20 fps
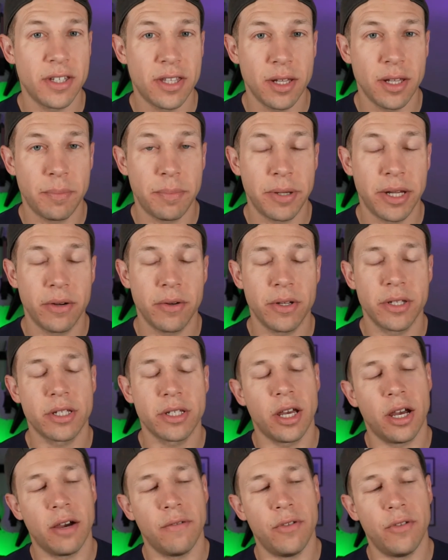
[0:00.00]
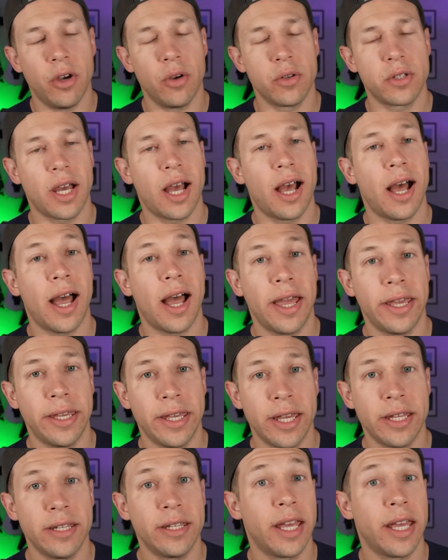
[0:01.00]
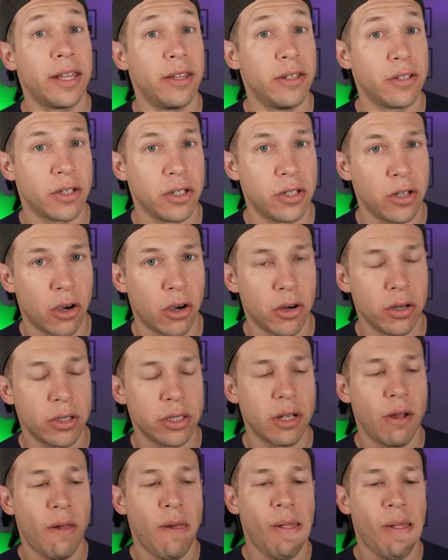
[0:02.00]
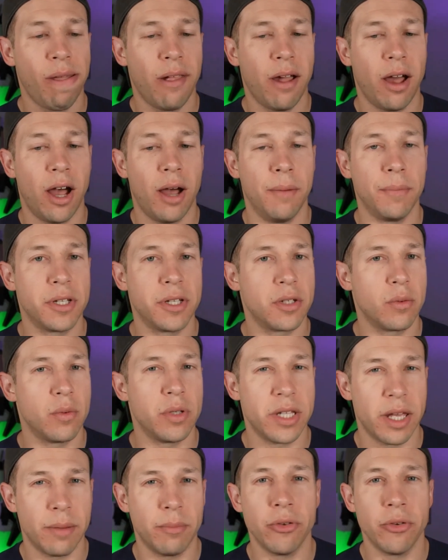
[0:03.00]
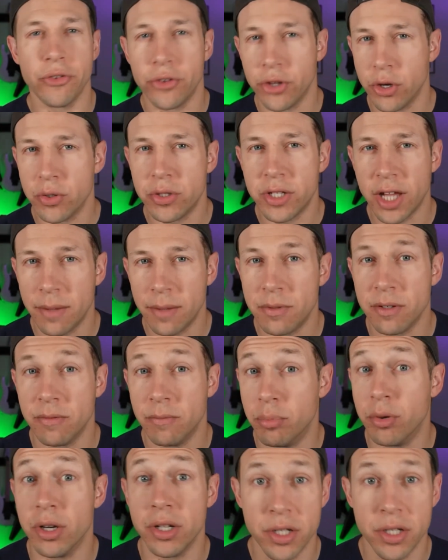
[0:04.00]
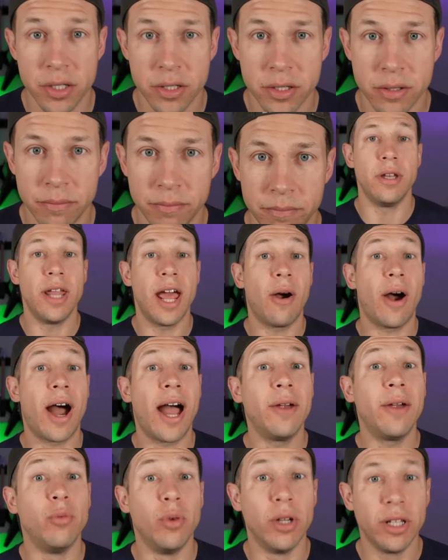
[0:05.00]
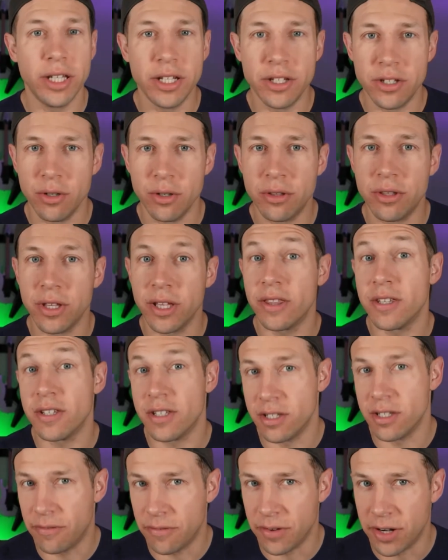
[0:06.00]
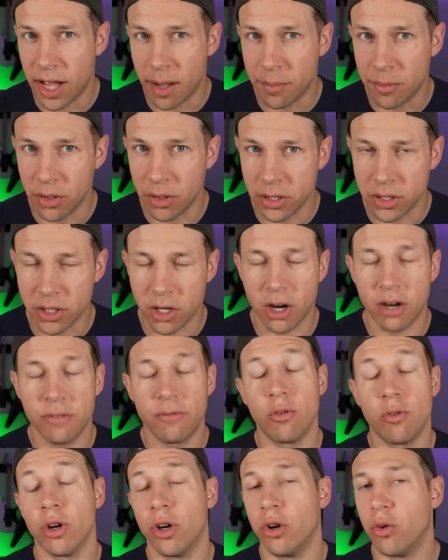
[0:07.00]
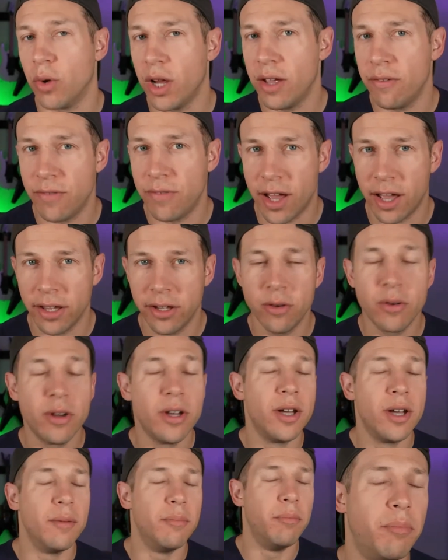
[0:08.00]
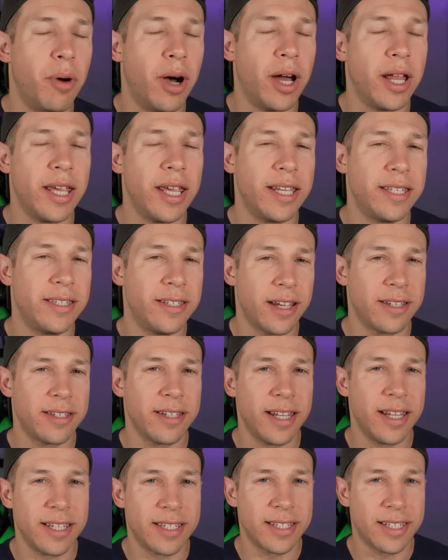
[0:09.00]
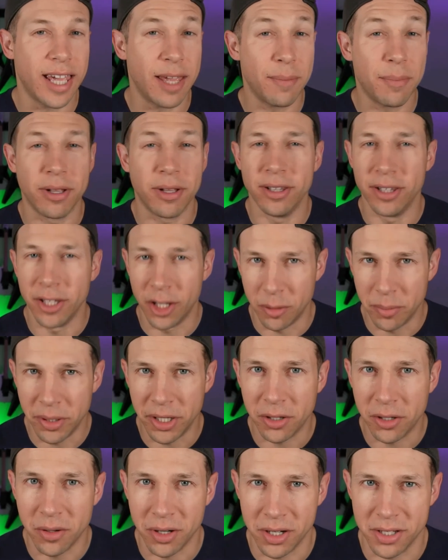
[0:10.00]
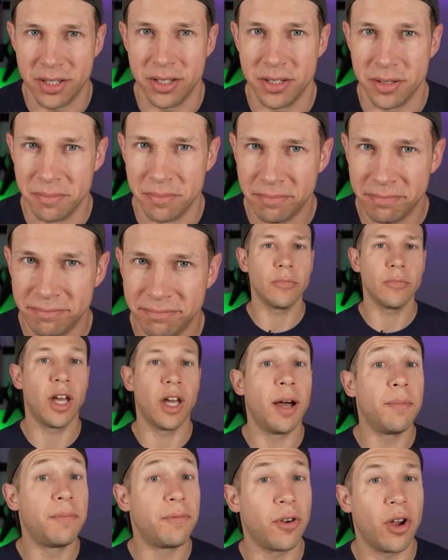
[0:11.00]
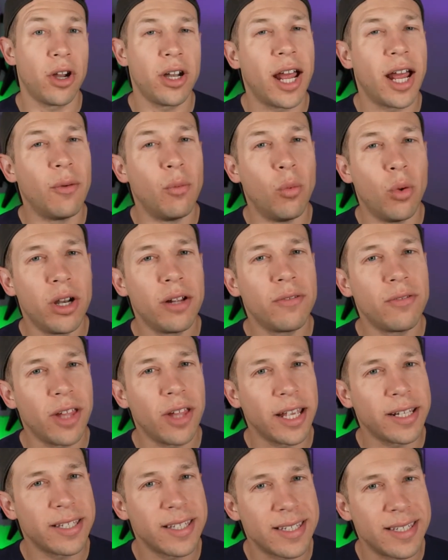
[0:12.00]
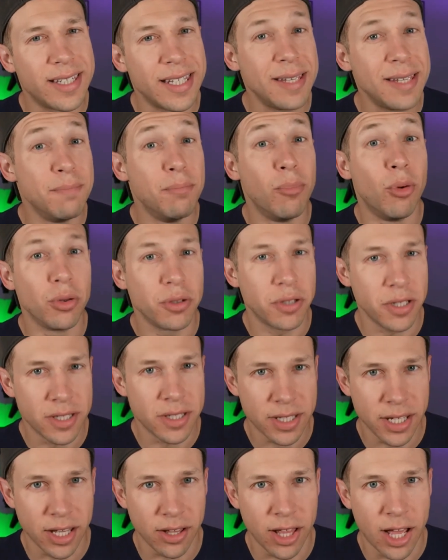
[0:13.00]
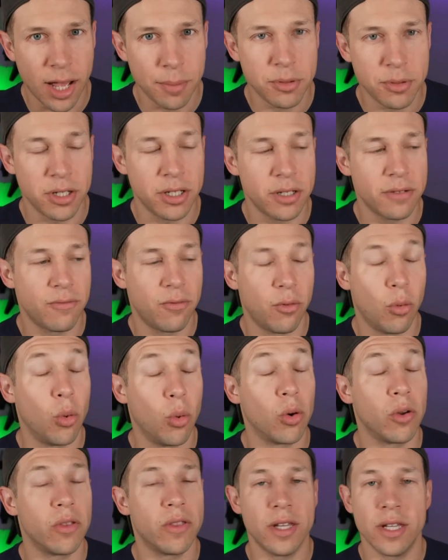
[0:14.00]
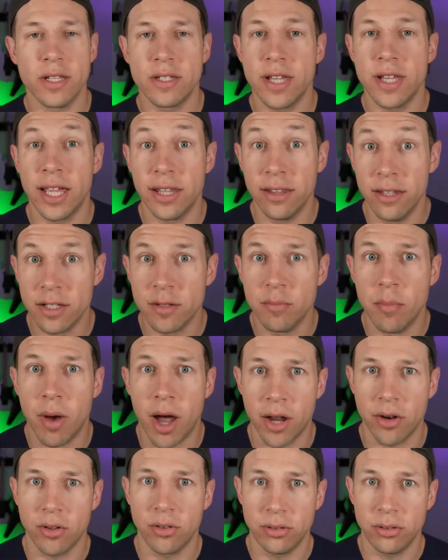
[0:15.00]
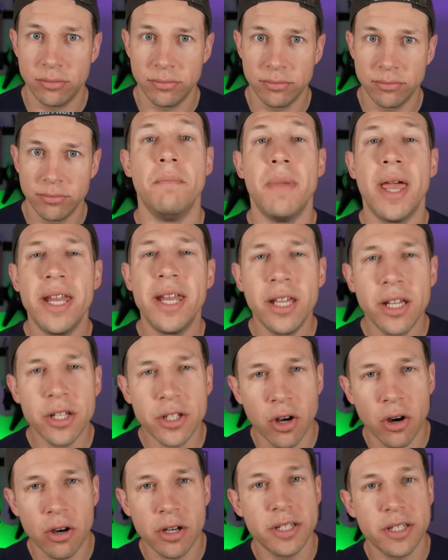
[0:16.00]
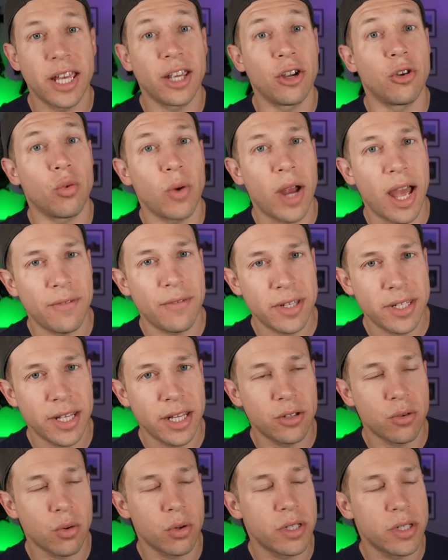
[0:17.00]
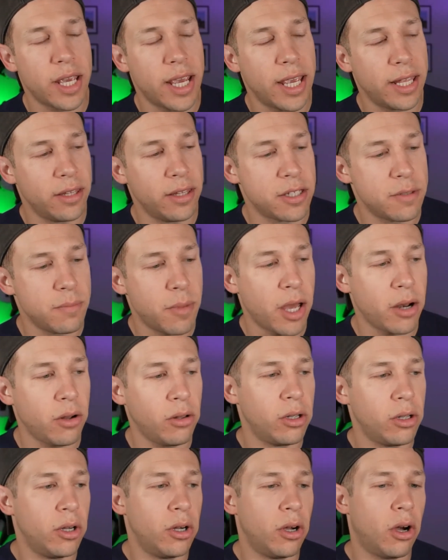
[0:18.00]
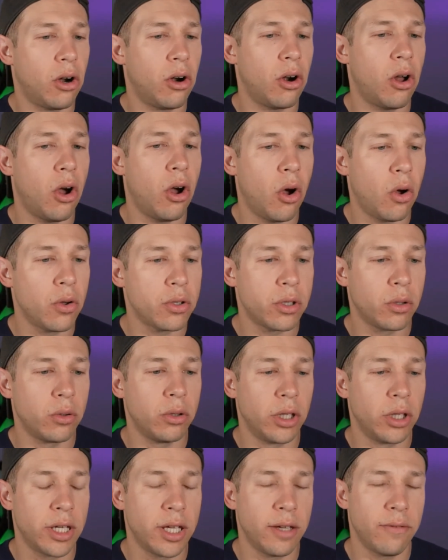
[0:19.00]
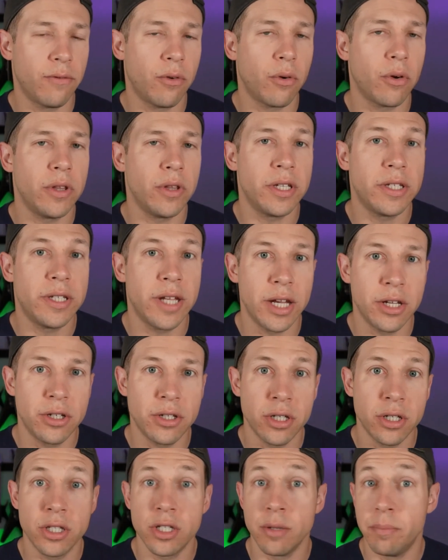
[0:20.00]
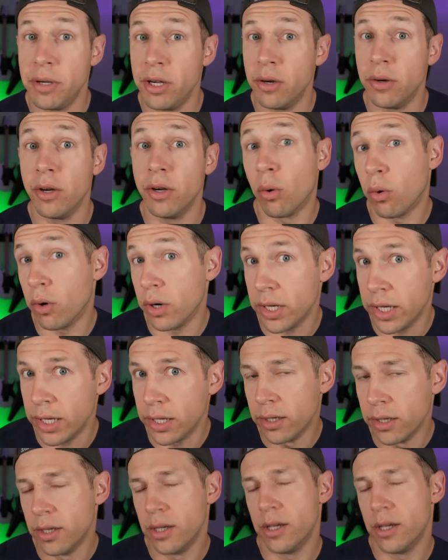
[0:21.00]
it the appearance of those high-end headless guitars because it resembles those types of bridges. Now, I really do think this is a phenomenal guitar for a great value, but it doesn't escape a little bit of criticism. Up front, I would have liked to see multi-scale options for this headless model. Many guitarists that gravitate towards a headless model are also looking for the tension superiority